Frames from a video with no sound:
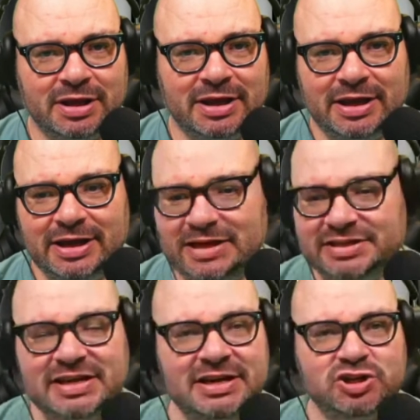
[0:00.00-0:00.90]
he's
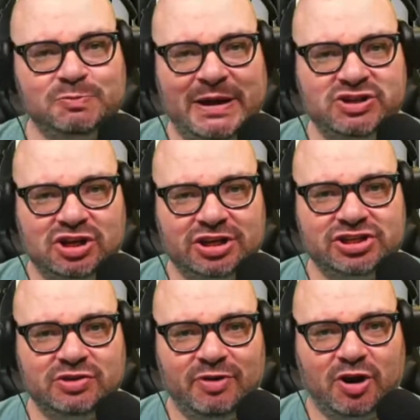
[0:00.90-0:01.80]
seen a specialist
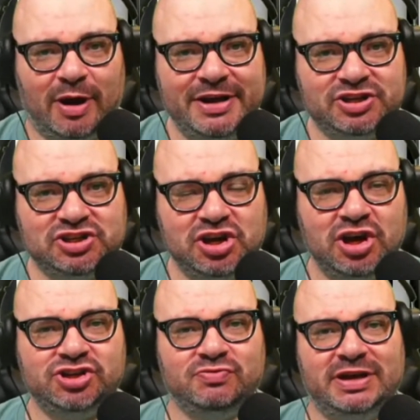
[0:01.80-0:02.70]
and requires
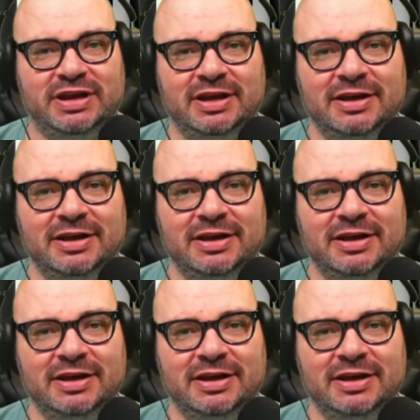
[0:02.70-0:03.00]
surgery?